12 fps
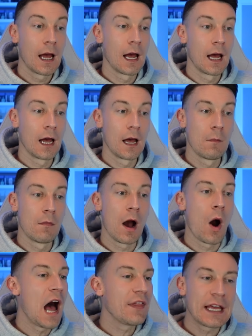
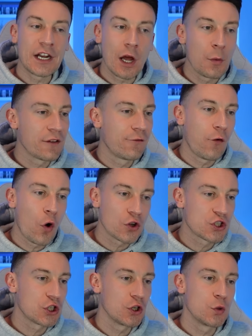Are they going to go with a
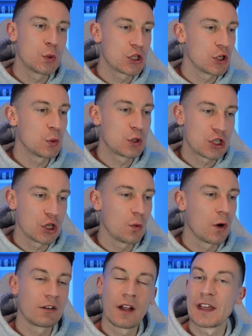4-2-2-2
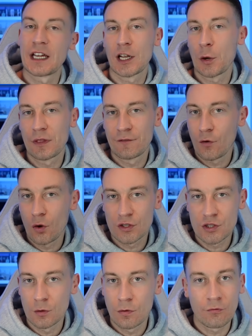or are they going to go with a
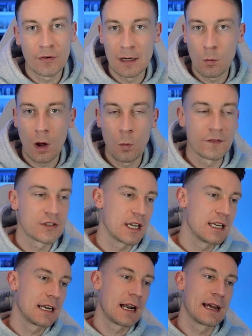4-2-3-1? We've
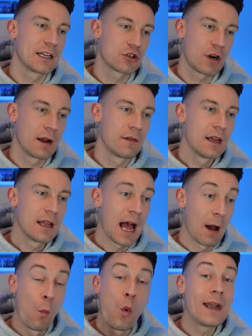seen United try
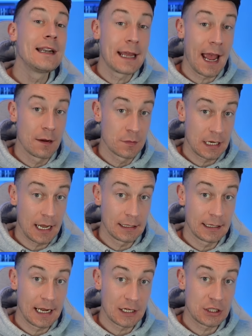and win games
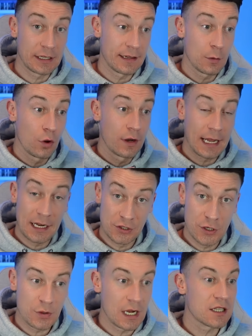lately, actually. They won against
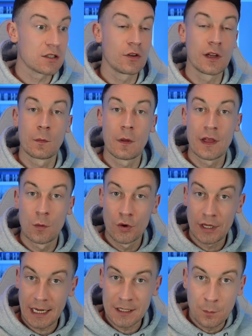Newcastle. They
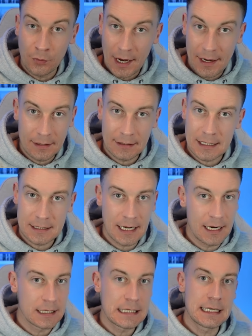won against Brighton last
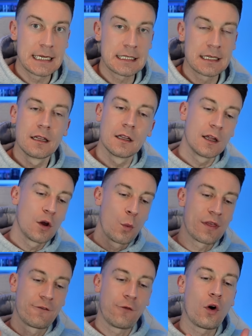day of the season
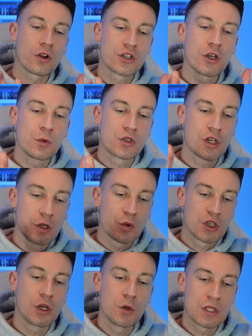with a
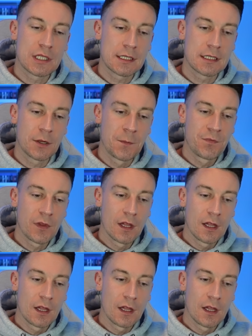4-2-2-2 system